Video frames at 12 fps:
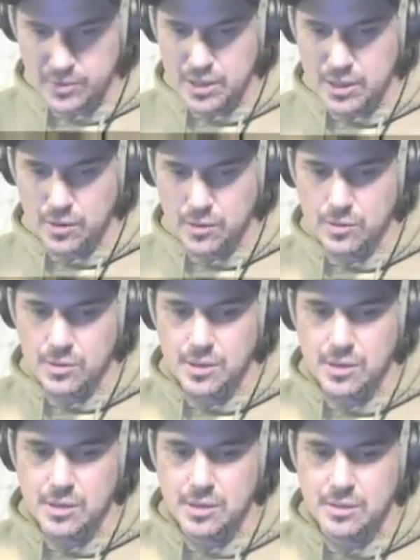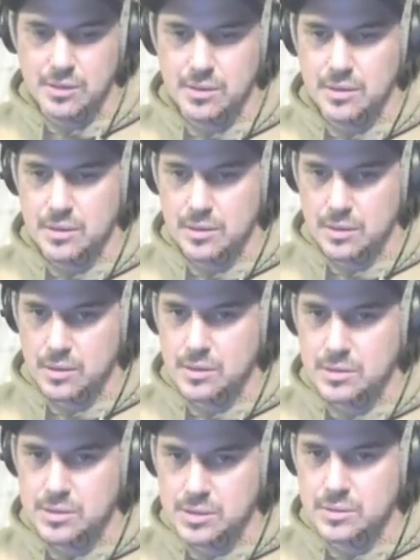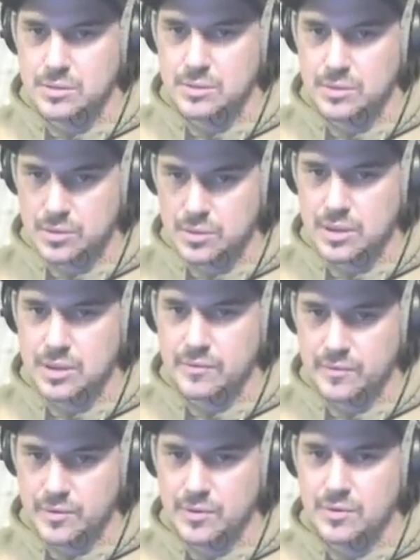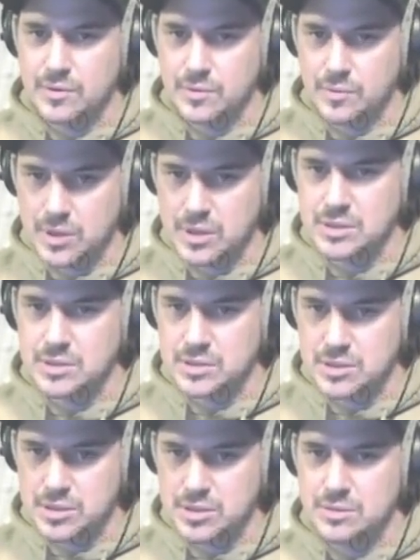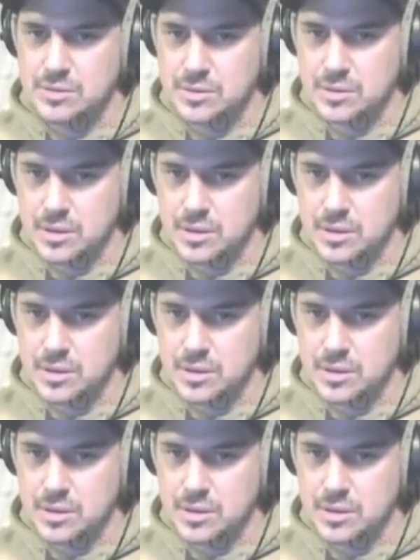record, 2, 3, 4, 1, 2.